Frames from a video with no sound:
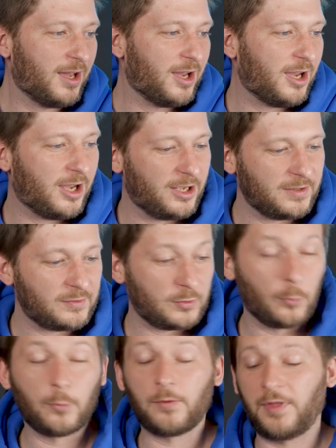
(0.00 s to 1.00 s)
Uh,
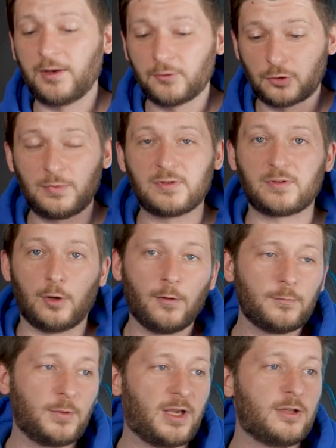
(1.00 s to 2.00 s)
so that should be
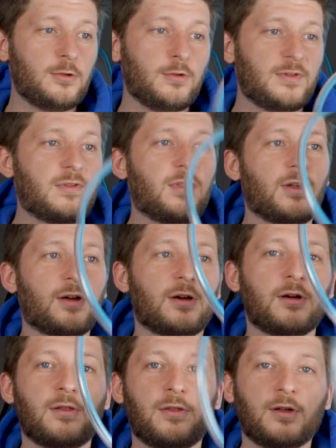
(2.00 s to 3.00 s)
solved. You can use
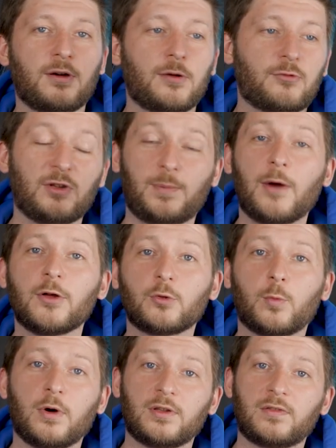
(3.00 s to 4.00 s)
the, the
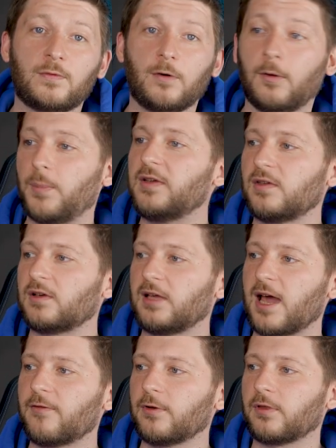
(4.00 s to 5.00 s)
transparent ones for
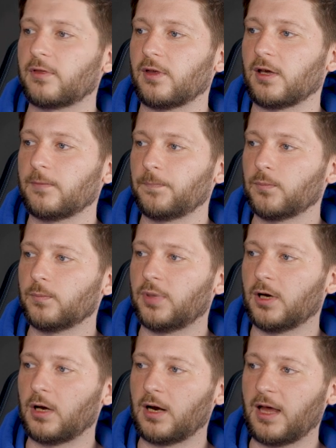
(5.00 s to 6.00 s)
basically everything,
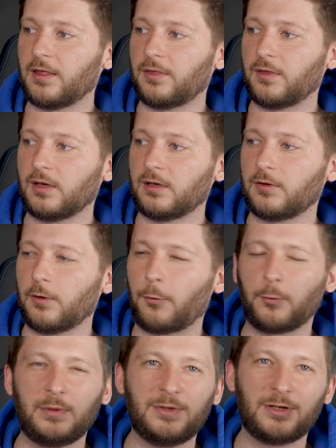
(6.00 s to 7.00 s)
but I think
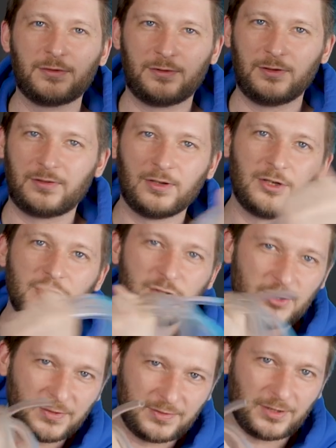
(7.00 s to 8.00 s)
3 meters is
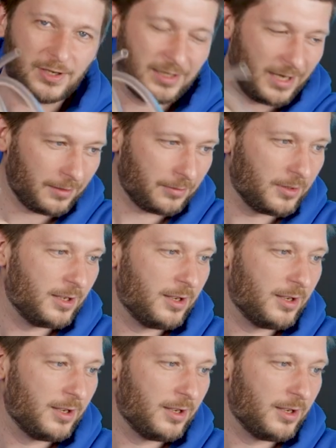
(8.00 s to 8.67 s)
just not enough.